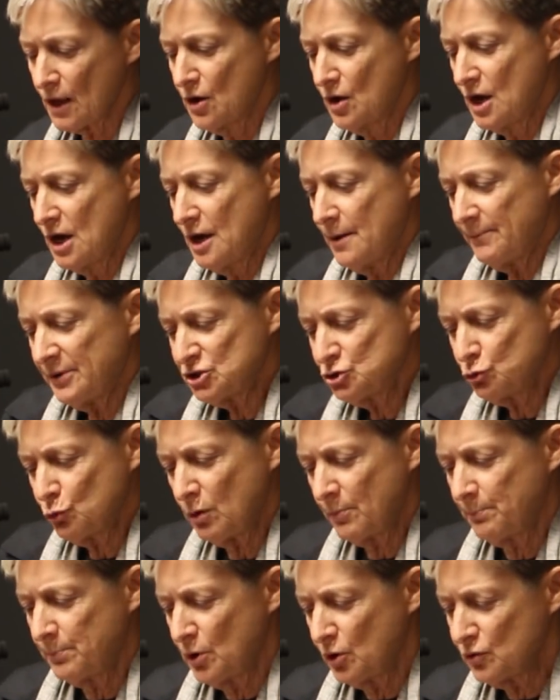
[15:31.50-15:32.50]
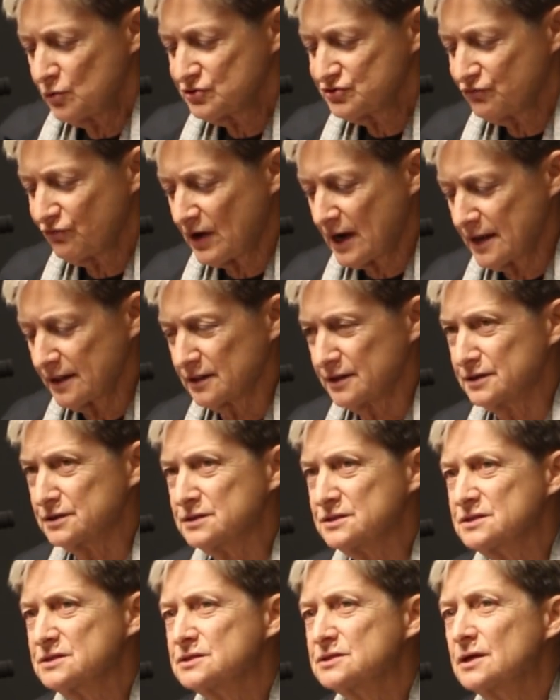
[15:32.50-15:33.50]
But to oppose
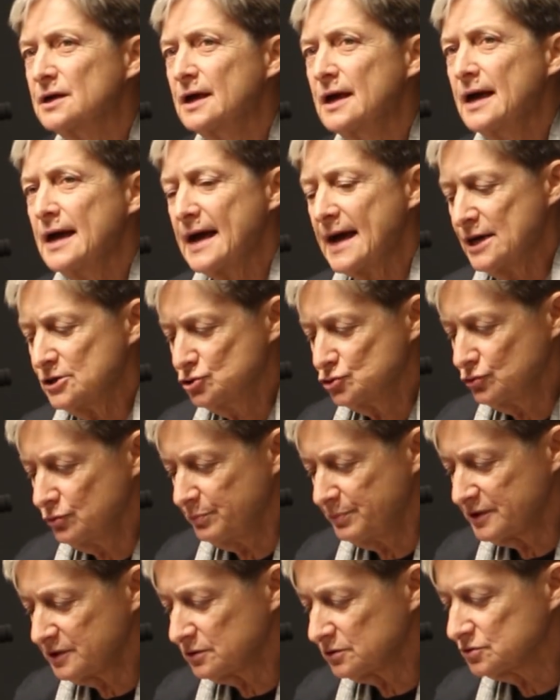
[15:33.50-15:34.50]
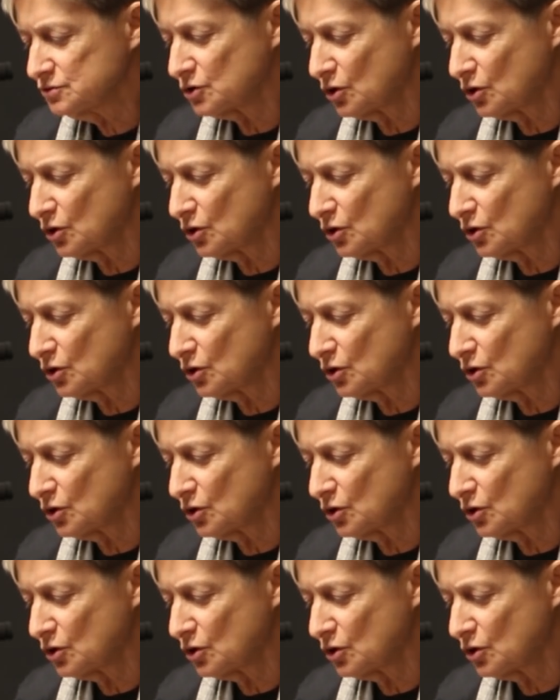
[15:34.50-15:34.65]
violence and to build